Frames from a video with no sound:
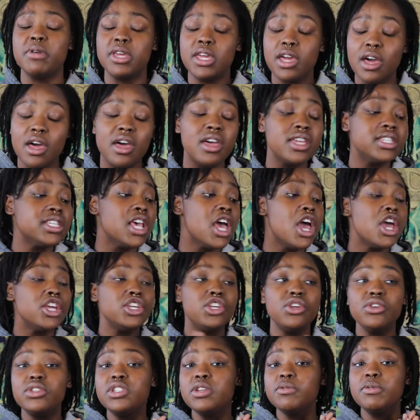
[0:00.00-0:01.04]
because
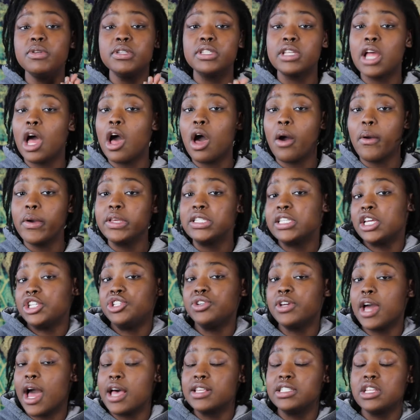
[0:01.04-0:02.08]
YouTube does not always
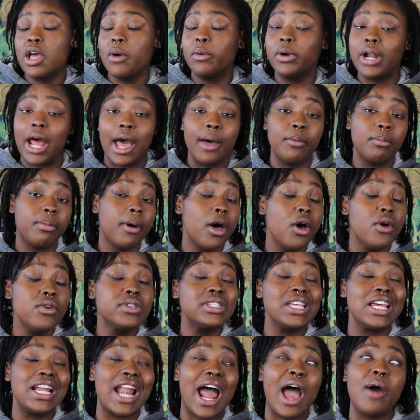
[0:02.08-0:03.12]
let you guys know what I
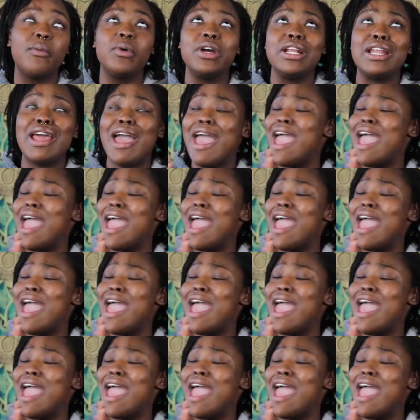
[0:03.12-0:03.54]
post, and I would